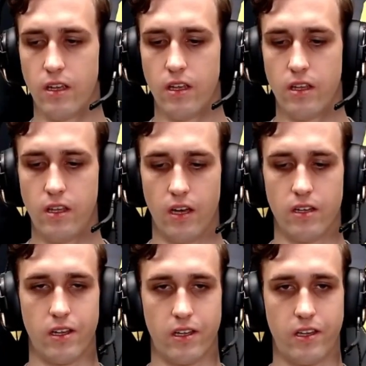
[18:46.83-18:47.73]
Yeah,
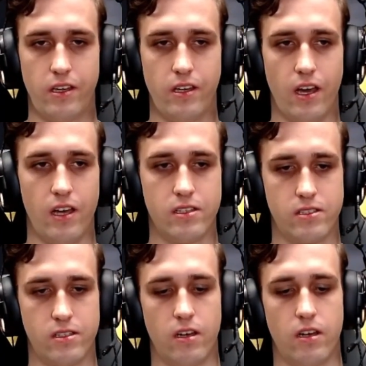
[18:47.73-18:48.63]
like he
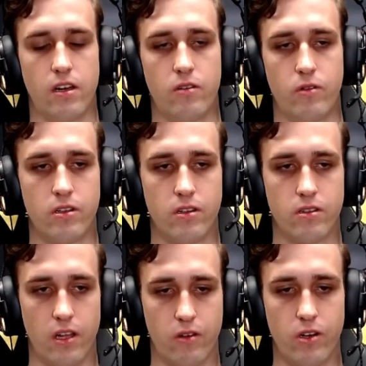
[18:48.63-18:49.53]
has a
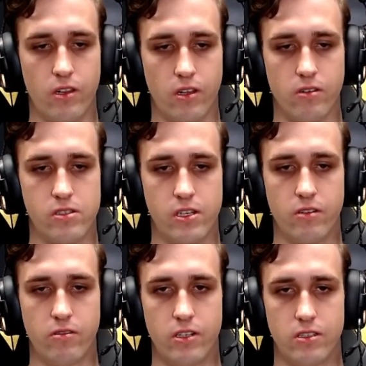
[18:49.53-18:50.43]
really good
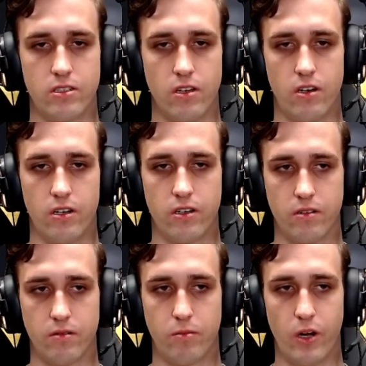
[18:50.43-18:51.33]
series
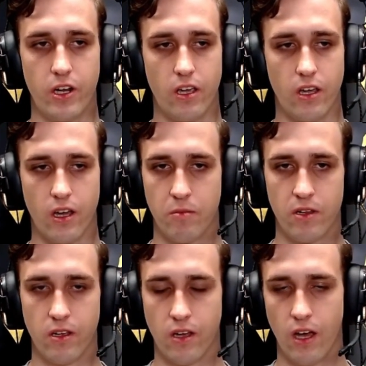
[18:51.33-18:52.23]
on breaking and
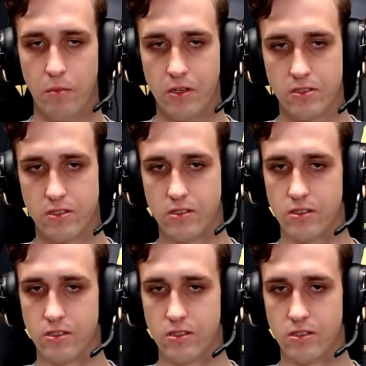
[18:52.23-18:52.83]
building habits.